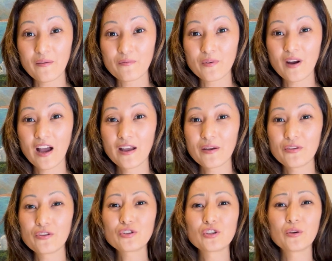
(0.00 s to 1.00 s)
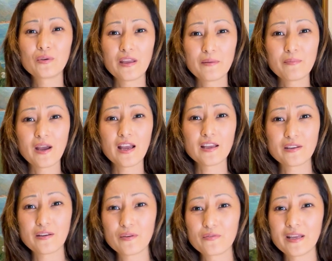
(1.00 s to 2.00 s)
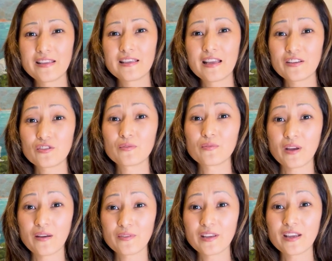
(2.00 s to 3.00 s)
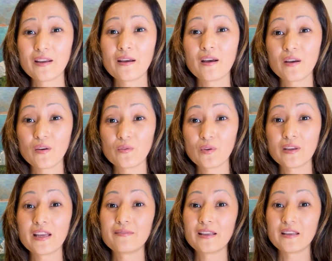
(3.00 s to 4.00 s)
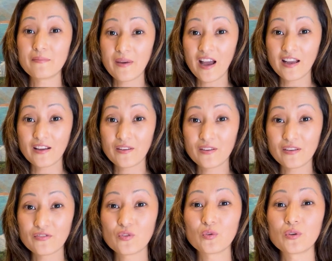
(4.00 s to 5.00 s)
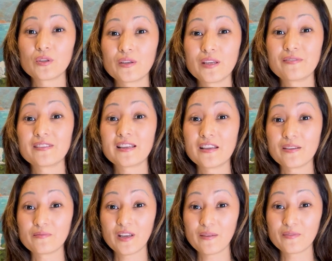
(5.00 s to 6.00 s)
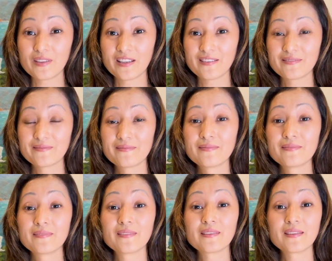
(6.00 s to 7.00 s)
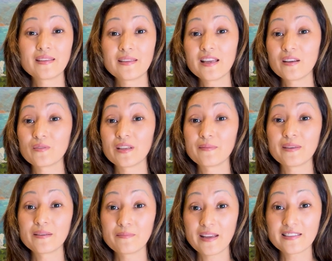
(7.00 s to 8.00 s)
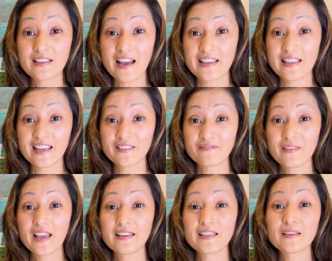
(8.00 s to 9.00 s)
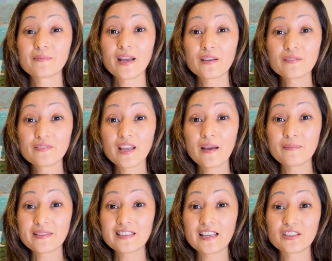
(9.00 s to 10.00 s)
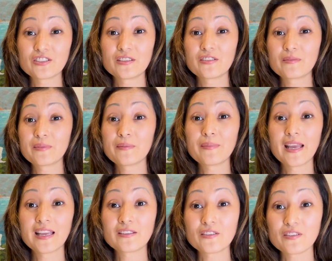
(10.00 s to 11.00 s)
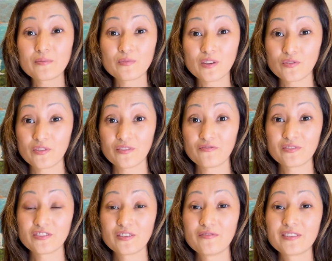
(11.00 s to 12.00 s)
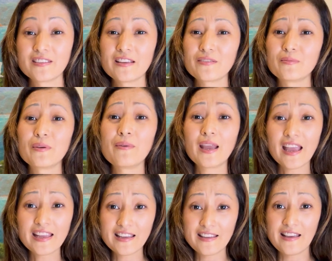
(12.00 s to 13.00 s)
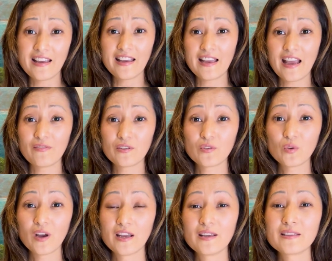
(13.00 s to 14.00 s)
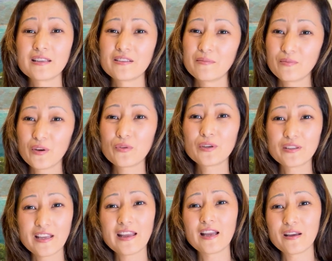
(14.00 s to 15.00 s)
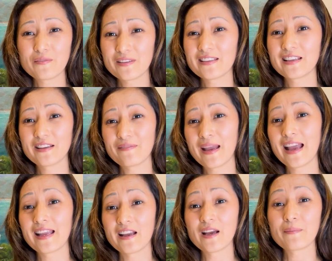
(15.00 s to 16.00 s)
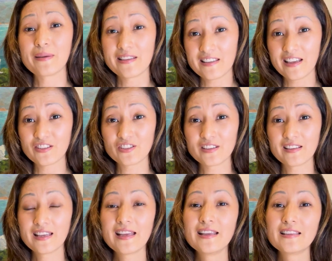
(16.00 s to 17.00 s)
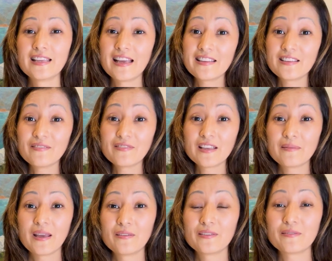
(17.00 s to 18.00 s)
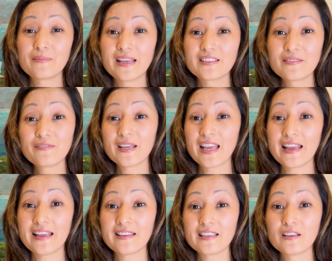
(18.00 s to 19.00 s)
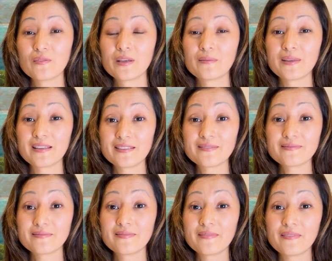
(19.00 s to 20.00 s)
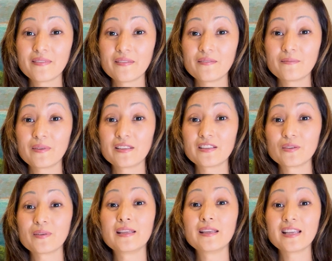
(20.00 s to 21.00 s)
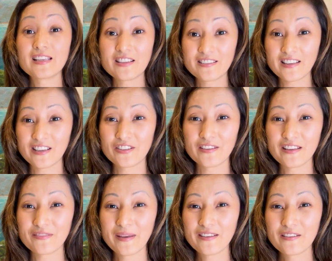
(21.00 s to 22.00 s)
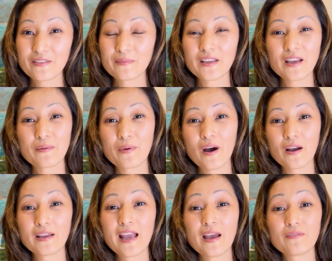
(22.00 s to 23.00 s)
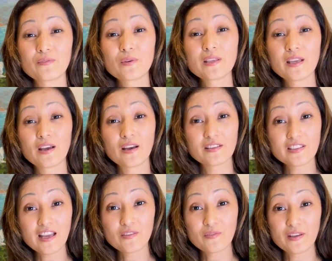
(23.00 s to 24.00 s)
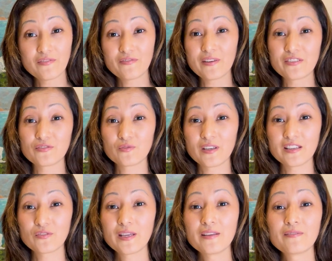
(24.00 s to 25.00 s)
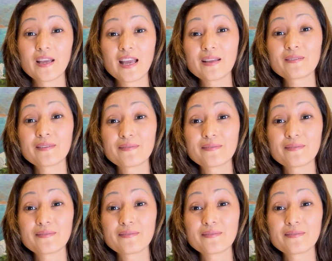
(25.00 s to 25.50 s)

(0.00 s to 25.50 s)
prior to showing a buyer a residential property or giving a buyer a tour of such a property. The agreement must identify the amount of compensation to be paid to the broker for services provided and require that the broker cannot receive any compensation in excess of the amount specified in the agreement. Pursuant to legislation expected to become law in California on January 1st, 2025,